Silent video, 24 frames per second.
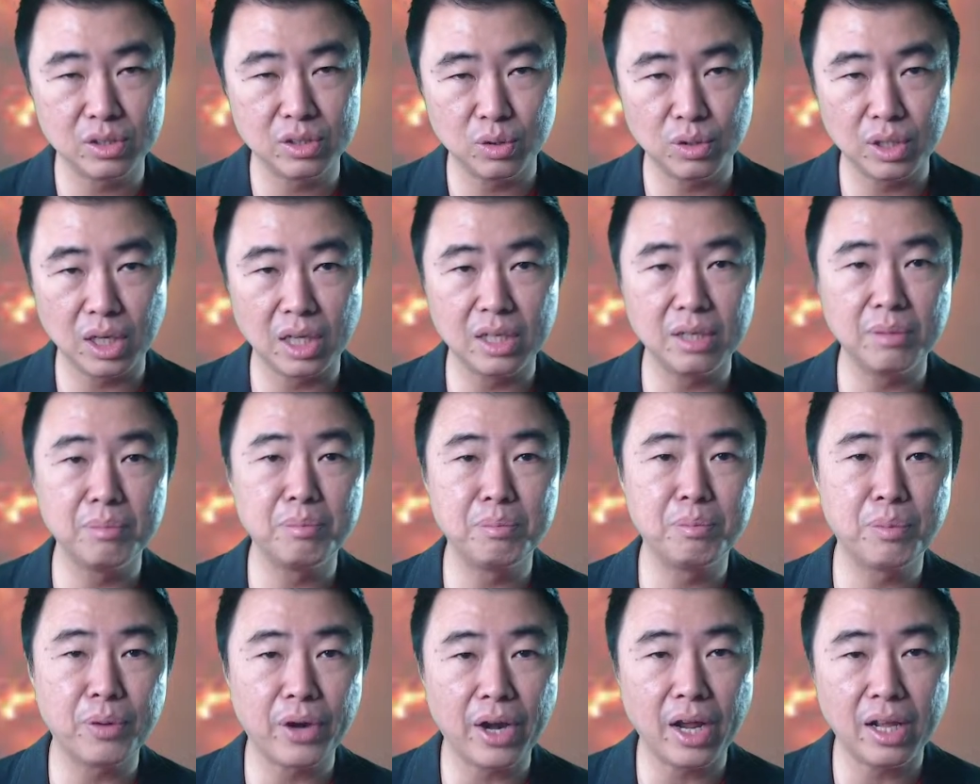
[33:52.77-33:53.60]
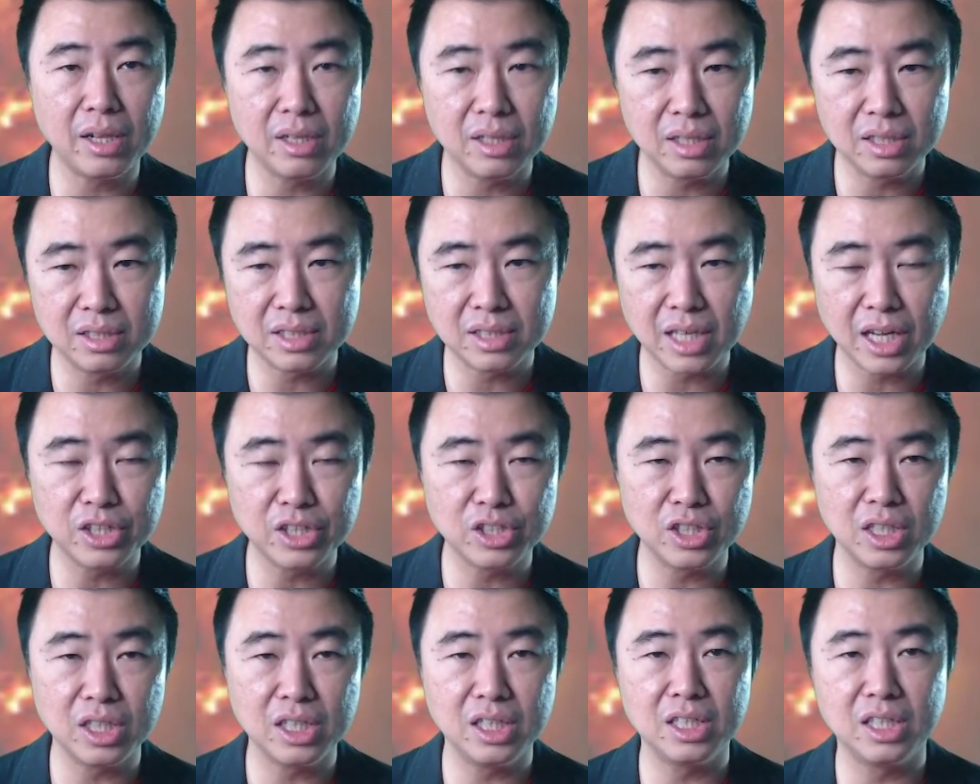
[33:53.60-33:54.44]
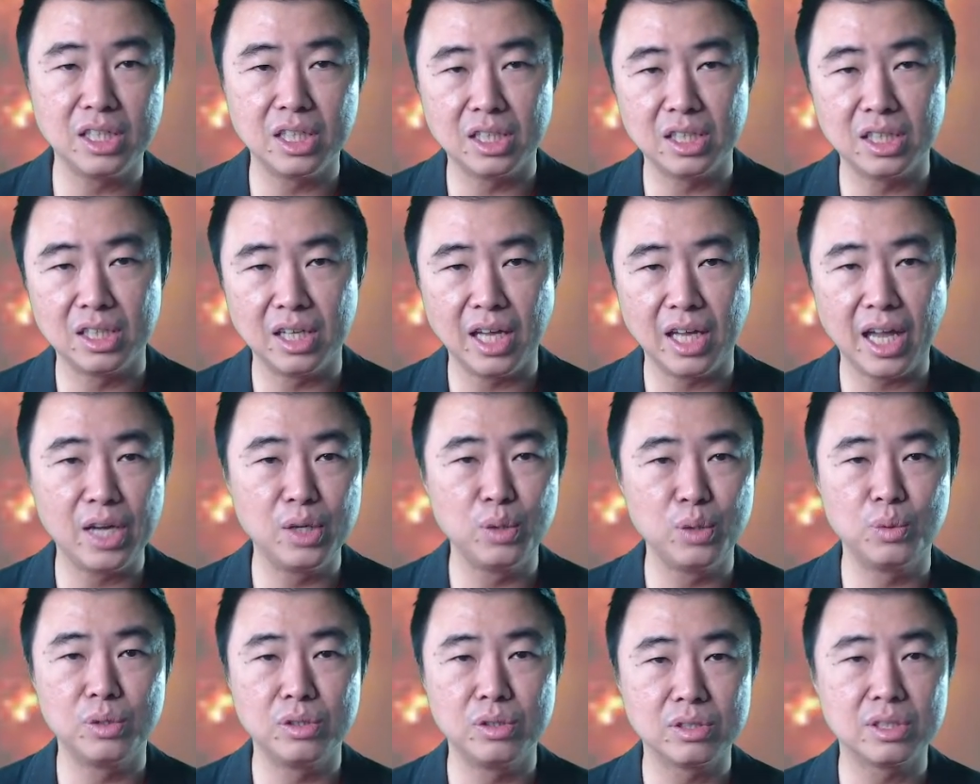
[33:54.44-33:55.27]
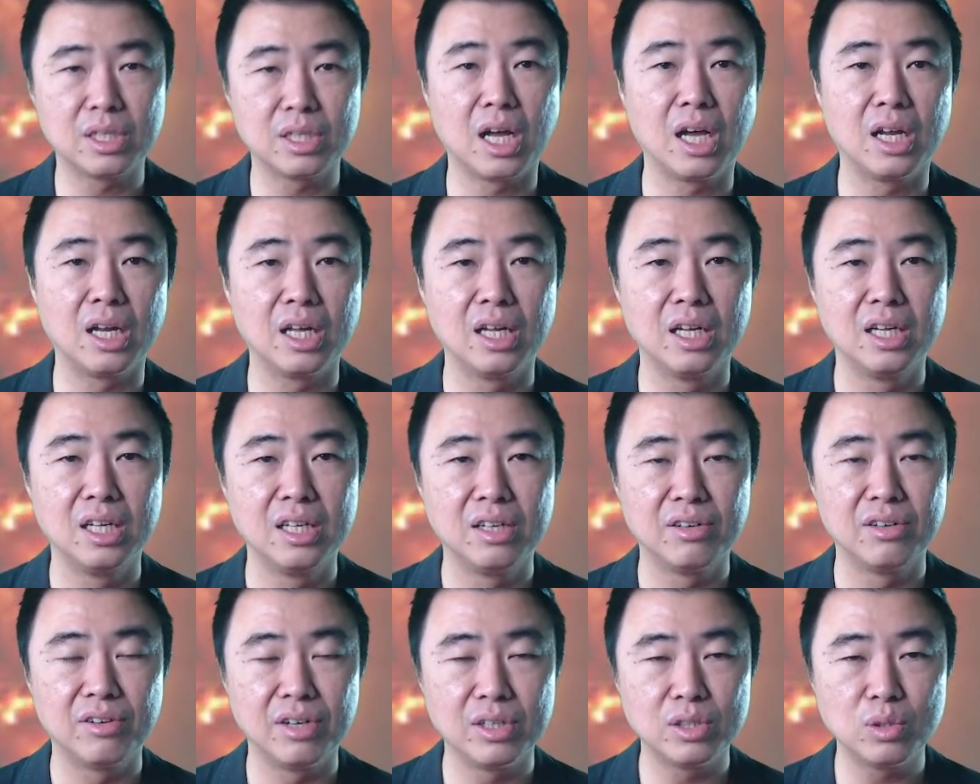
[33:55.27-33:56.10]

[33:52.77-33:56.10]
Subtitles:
So now the bread is actually the annual star, right?